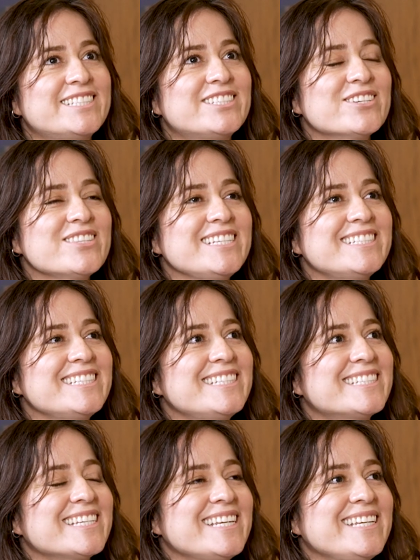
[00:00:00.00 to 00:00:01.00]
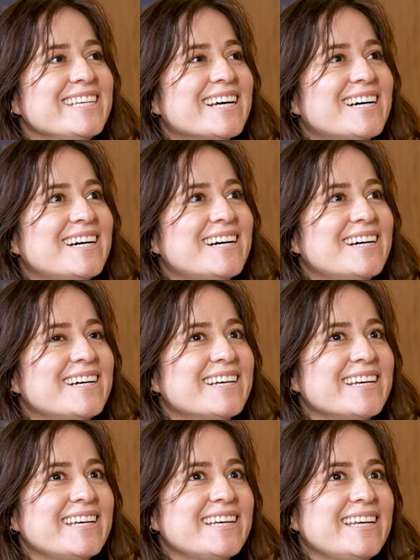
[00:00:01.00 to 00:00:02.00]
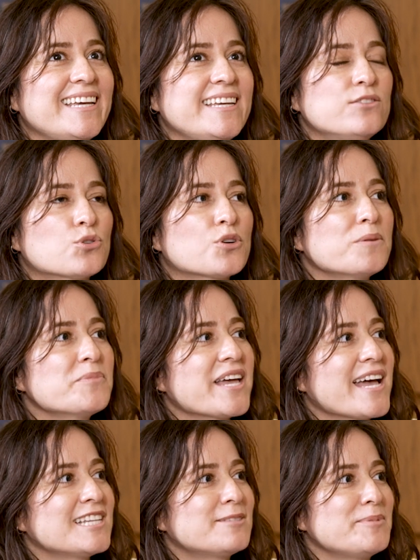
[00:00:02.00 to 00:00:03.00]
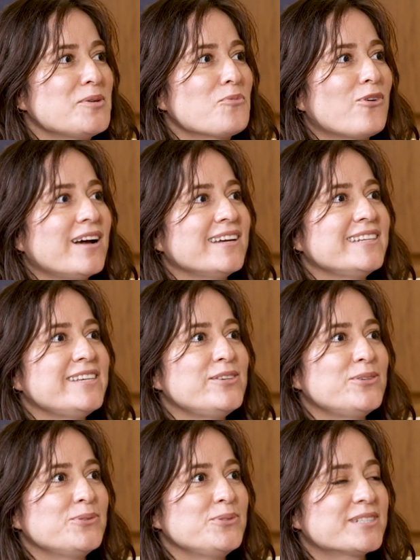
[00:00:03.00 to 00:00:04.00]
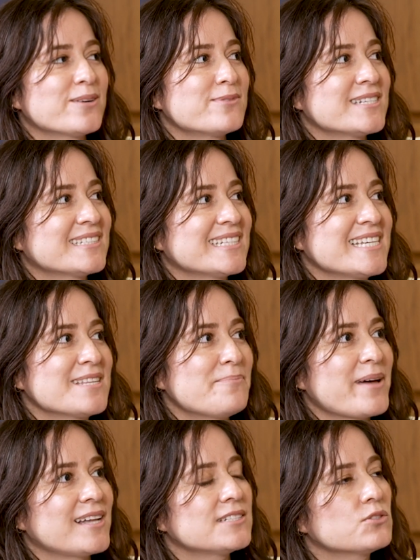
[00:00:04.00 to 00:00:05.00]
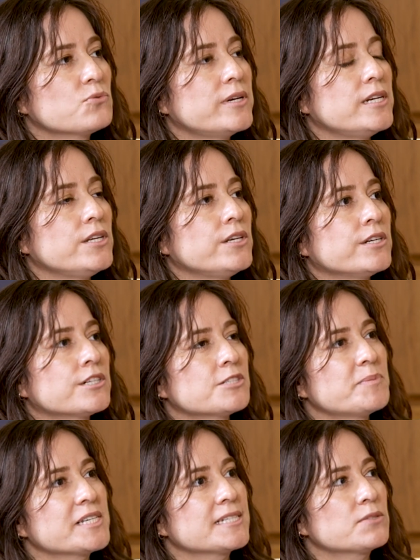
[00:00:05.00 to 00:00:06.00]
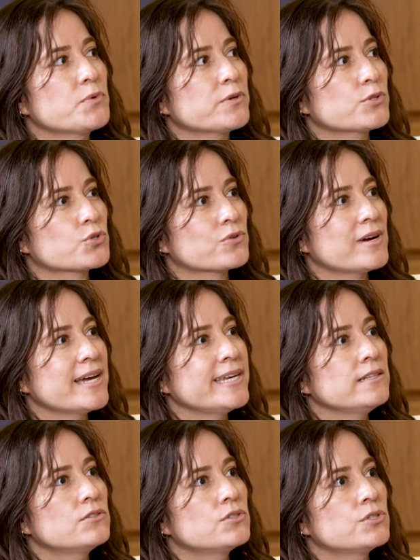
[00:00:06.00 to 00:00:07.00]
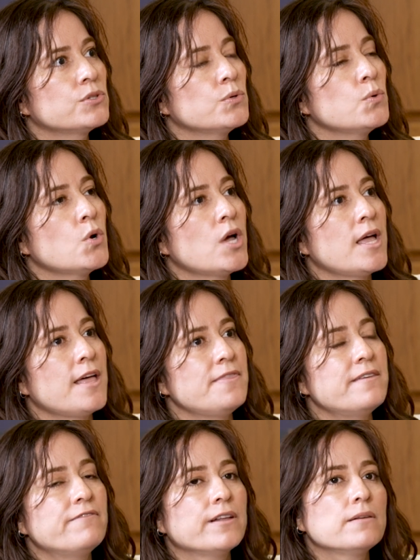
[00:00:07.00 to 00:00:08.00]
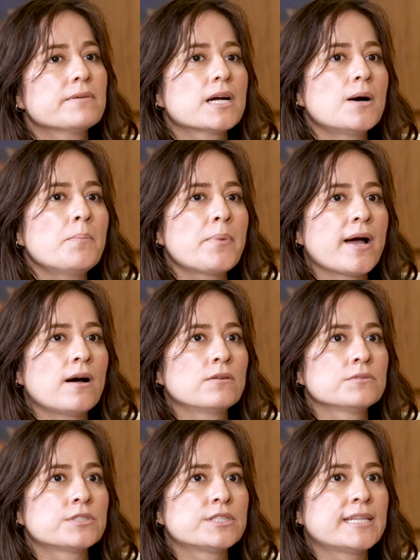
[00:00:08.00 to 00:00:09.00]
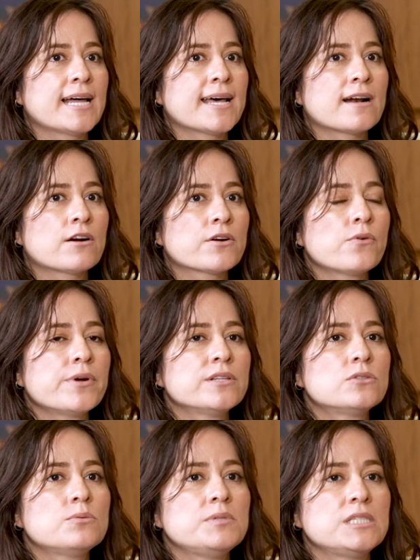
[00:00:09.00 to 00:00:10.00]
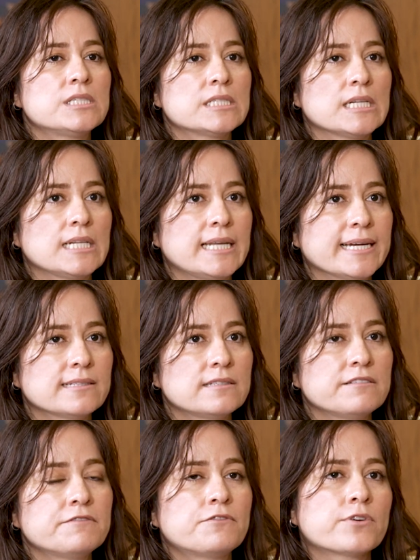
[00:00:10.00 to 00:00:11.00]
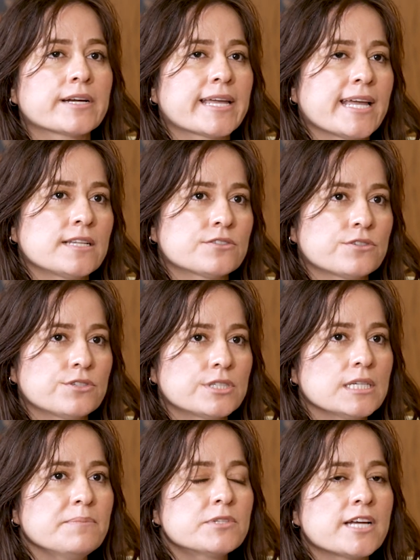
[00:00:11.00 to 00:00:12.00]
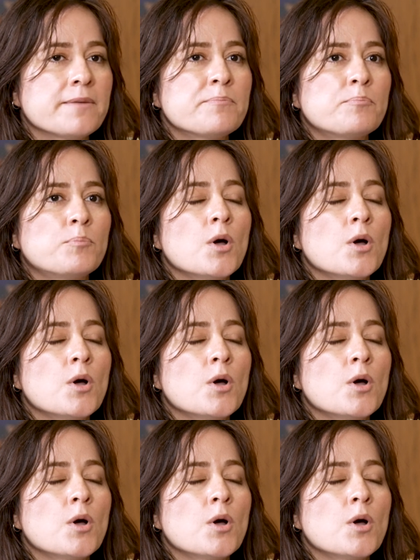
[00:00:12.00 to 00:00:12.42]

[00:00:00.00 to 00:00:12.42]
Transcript: So this is a term that has been widely used, I want to say, in the past 20 years, because we were trying to develop compounds that are going to be selective for a cancer subtype.